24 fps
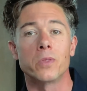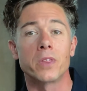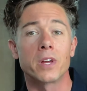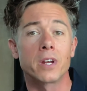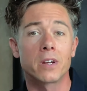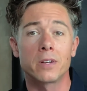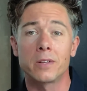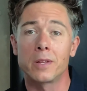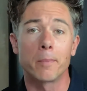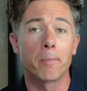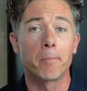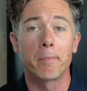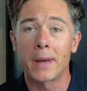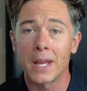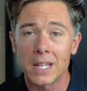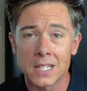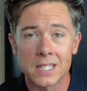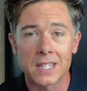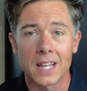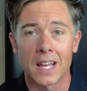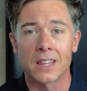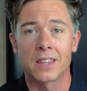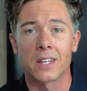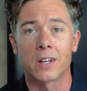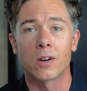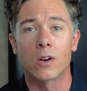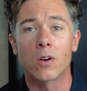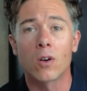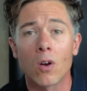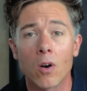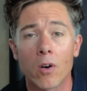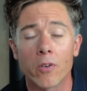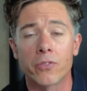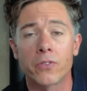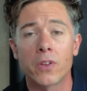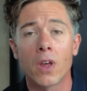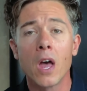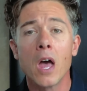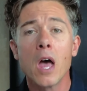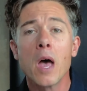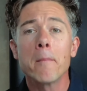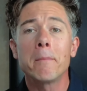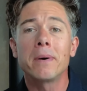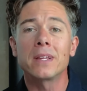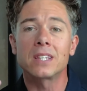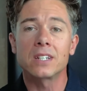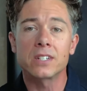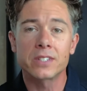They're the best at their craft,
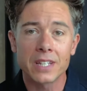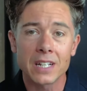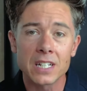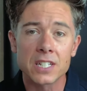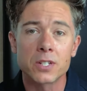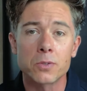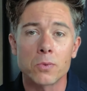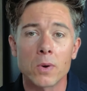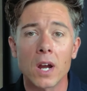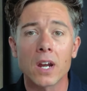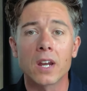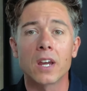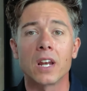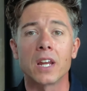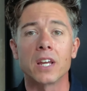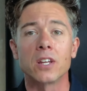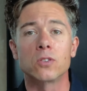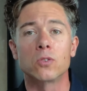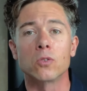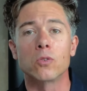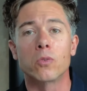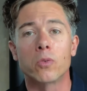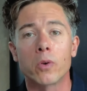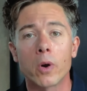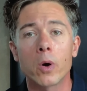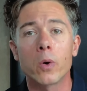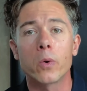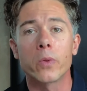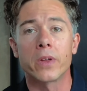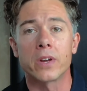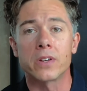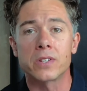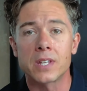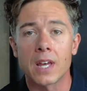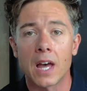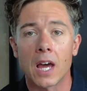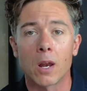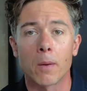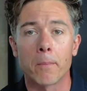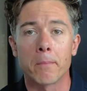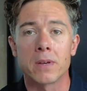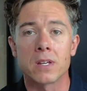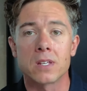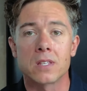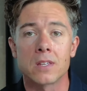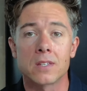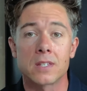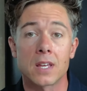but they're still struggling to grow their salon
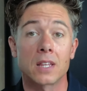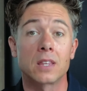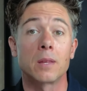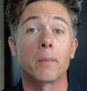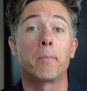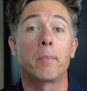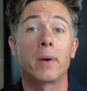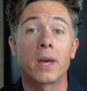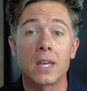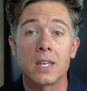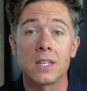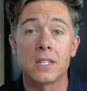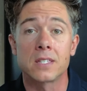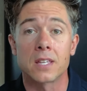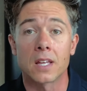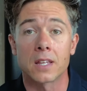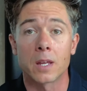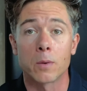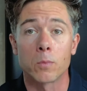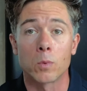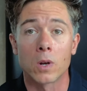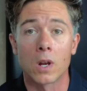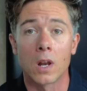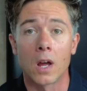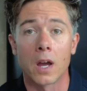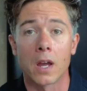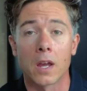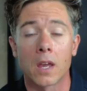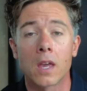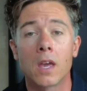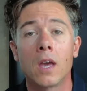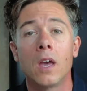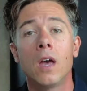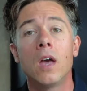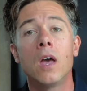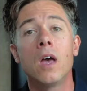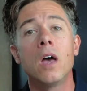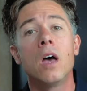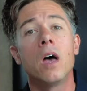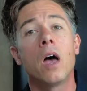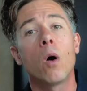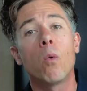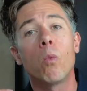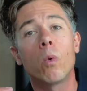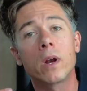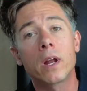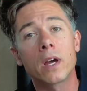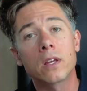business at the pace that they would like.
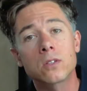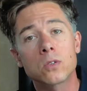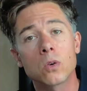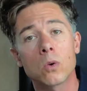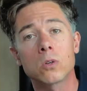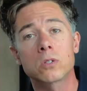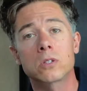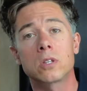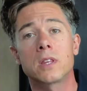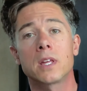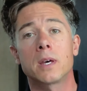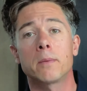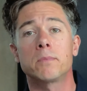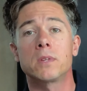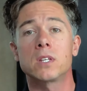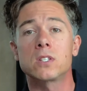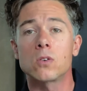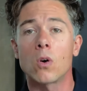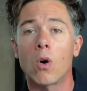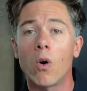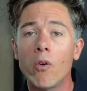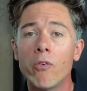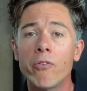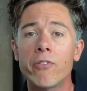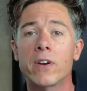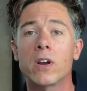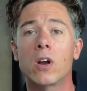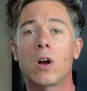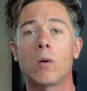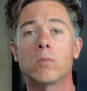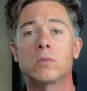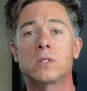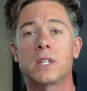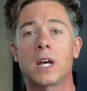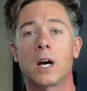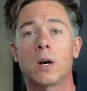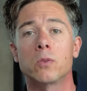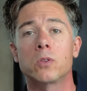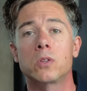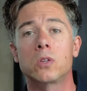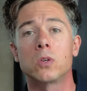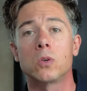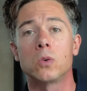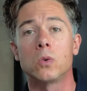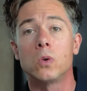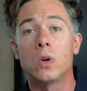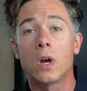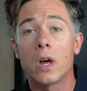And when I talk to them, this often comes down
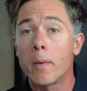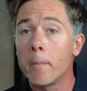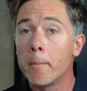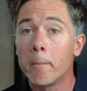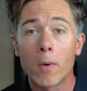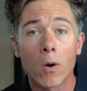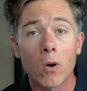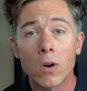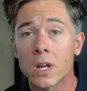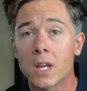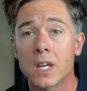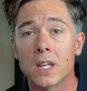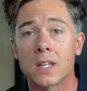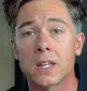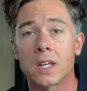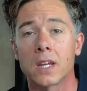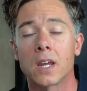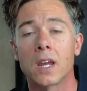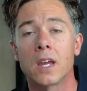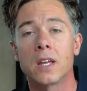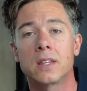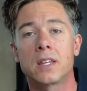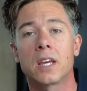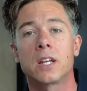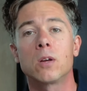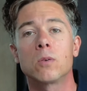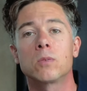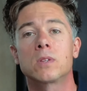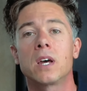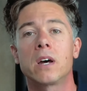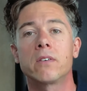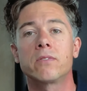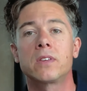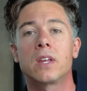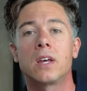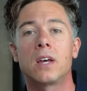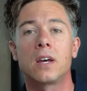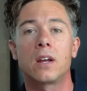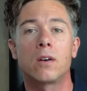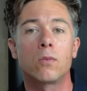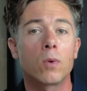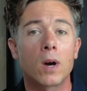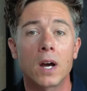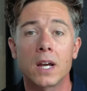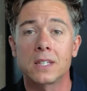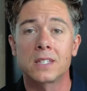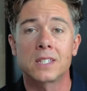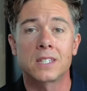to marketing. They don't have the
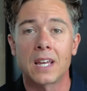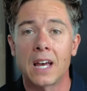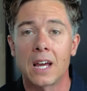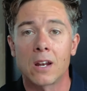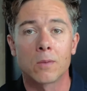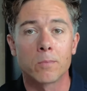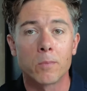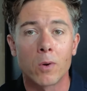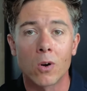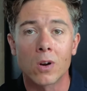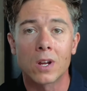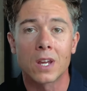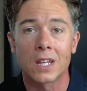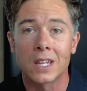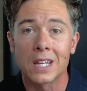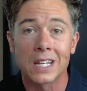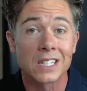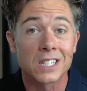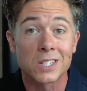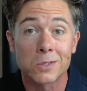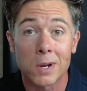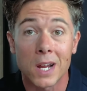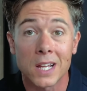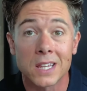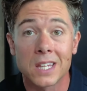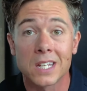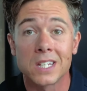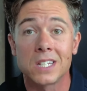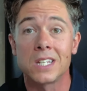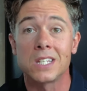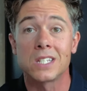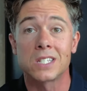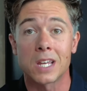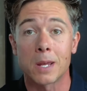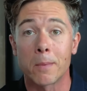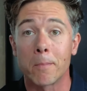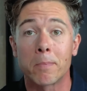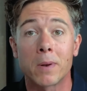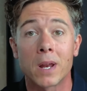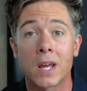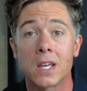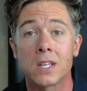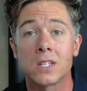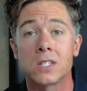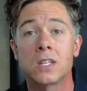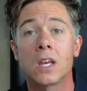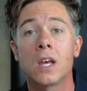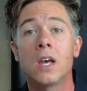right salon marketing strategies in
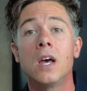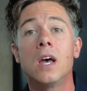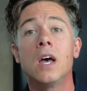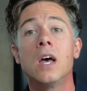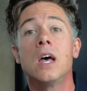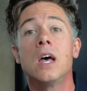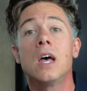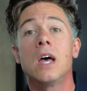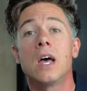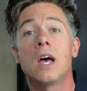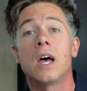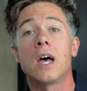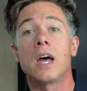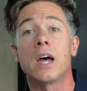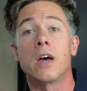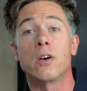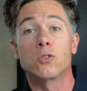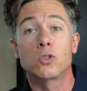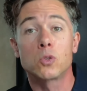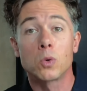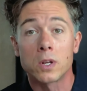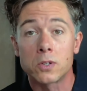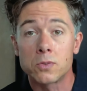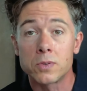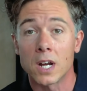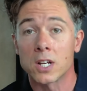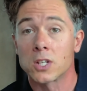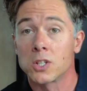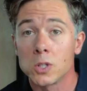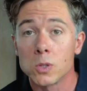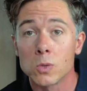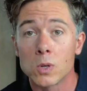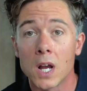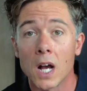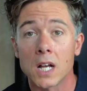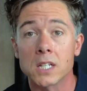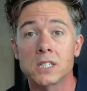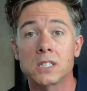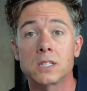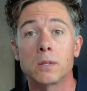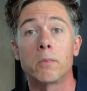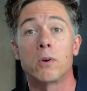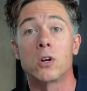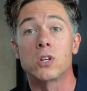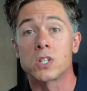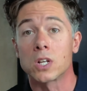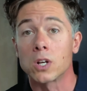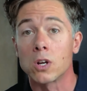place to attract new
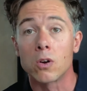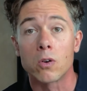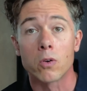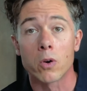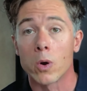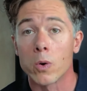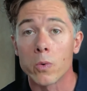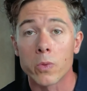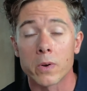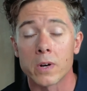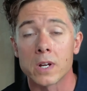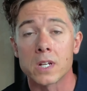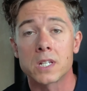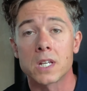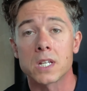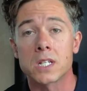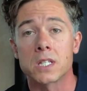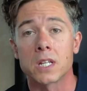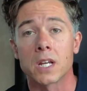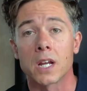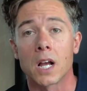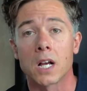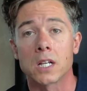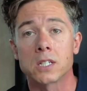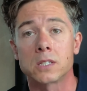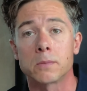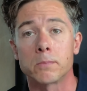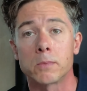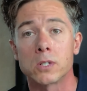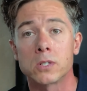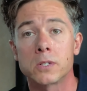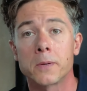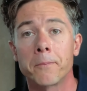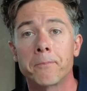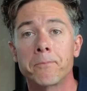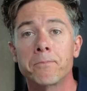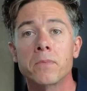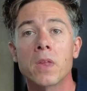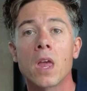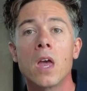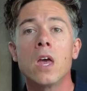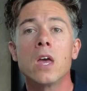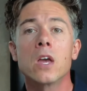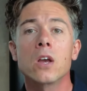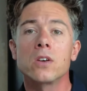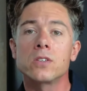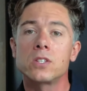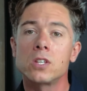customers and grow their existing customers.
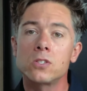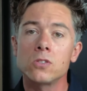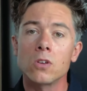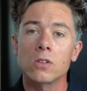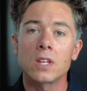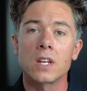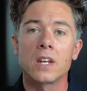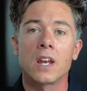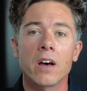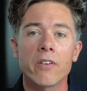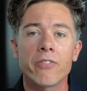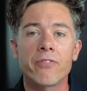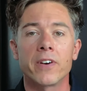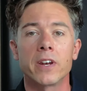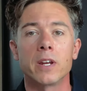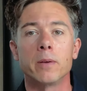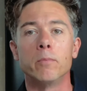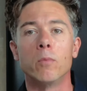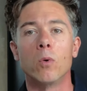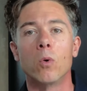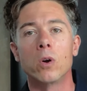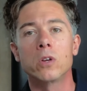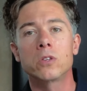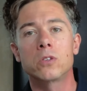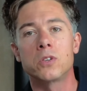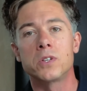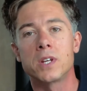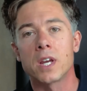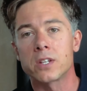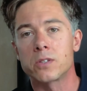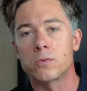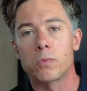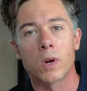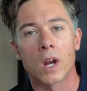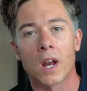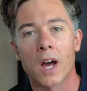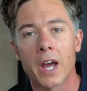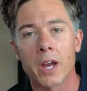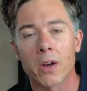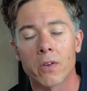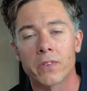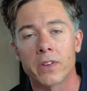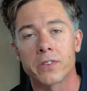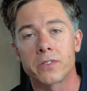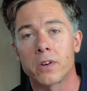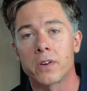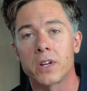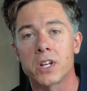Because it's not enough anymore to just rely on
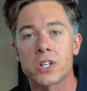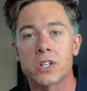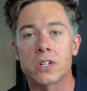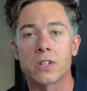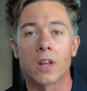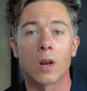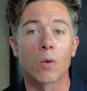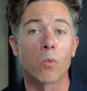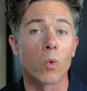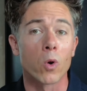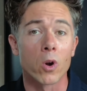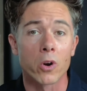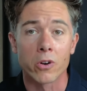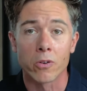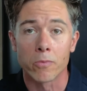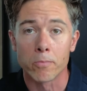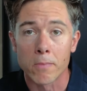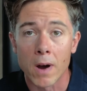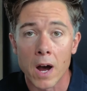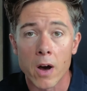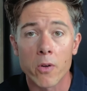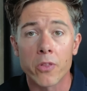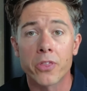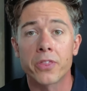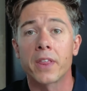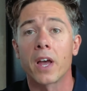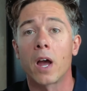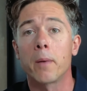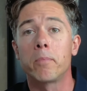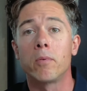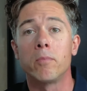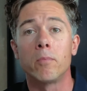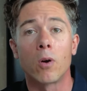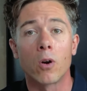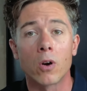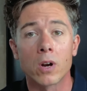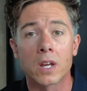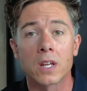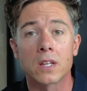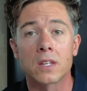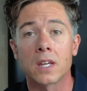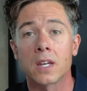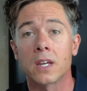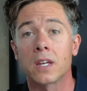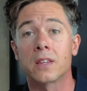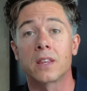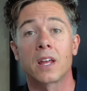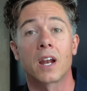the traditional word of mouth type of
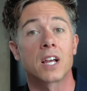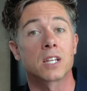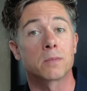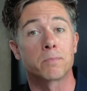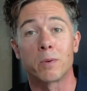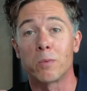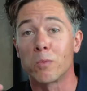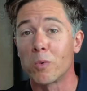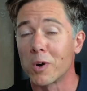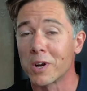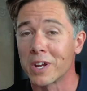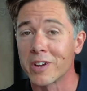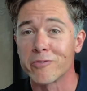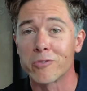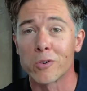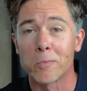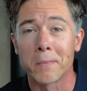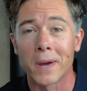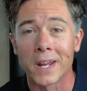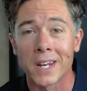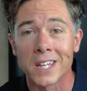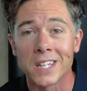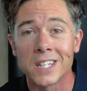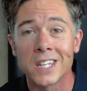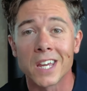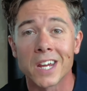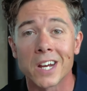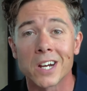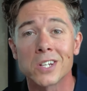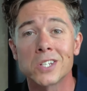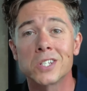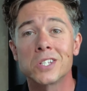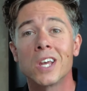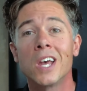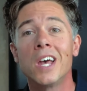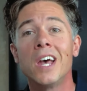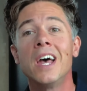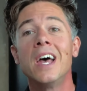marketing that has been working for many years.